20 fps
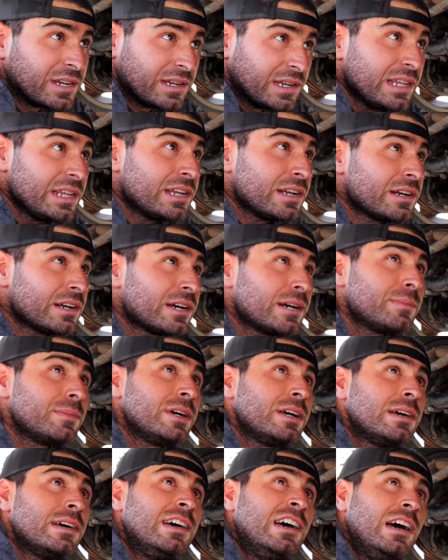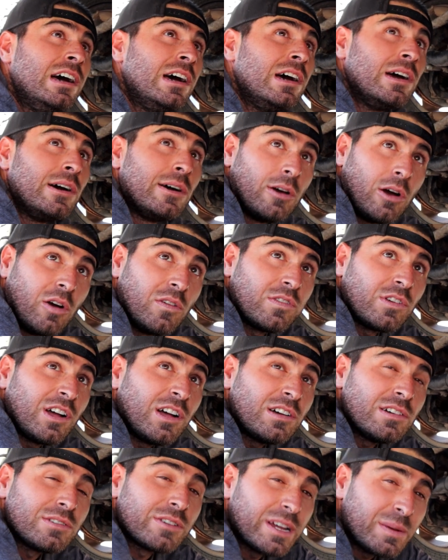and it needed them.
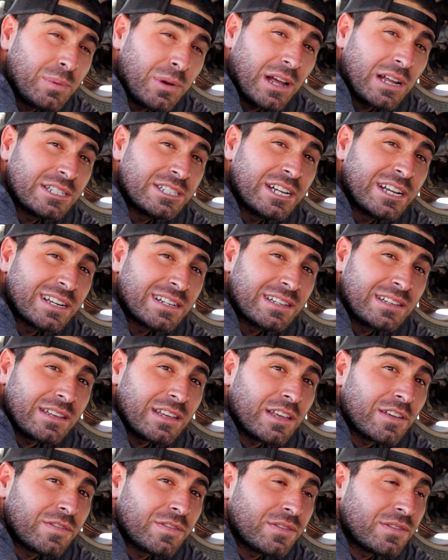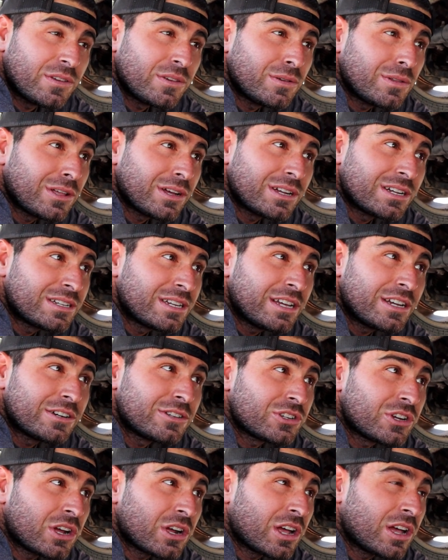Overall, great project. If you're looking to take
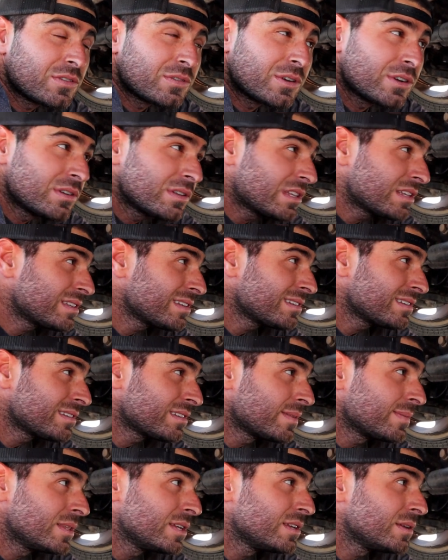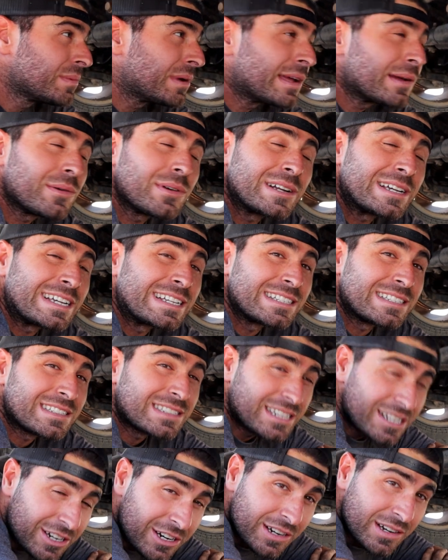your truck off-road, this is something you might want to
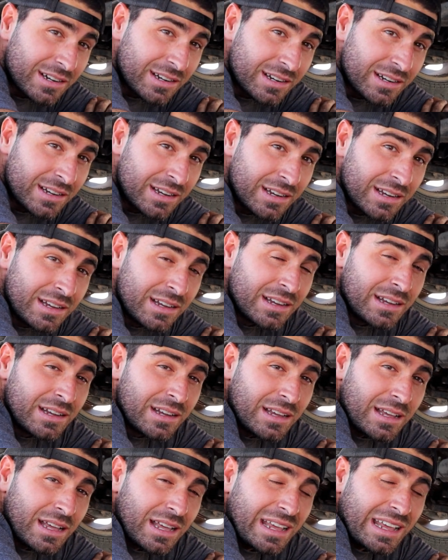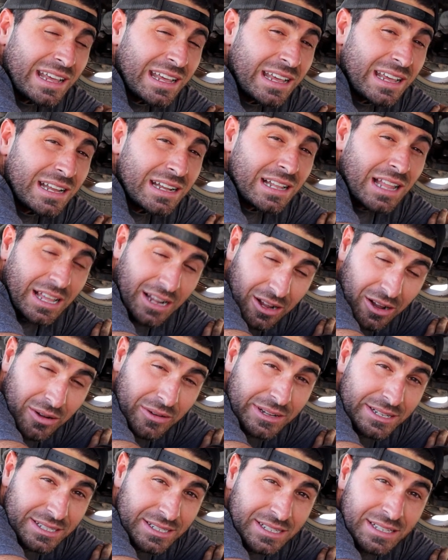consider. And like
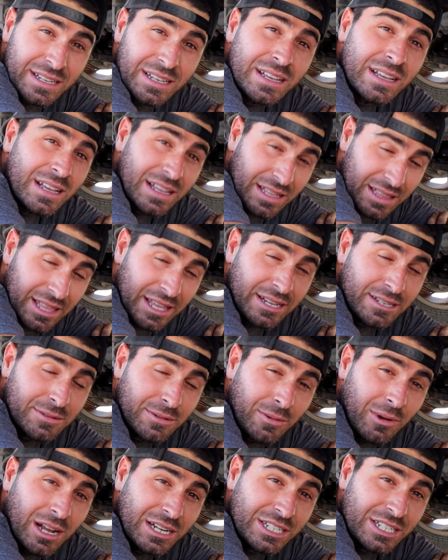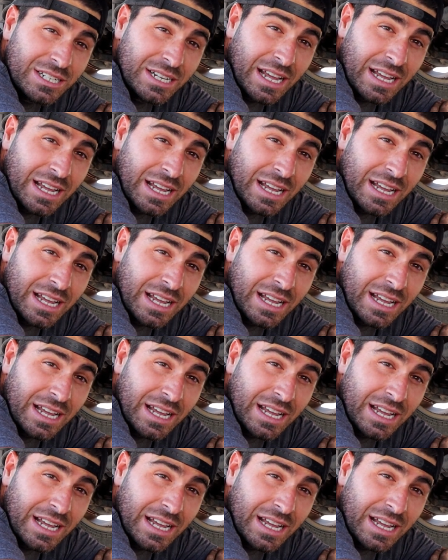always, thanks for watching,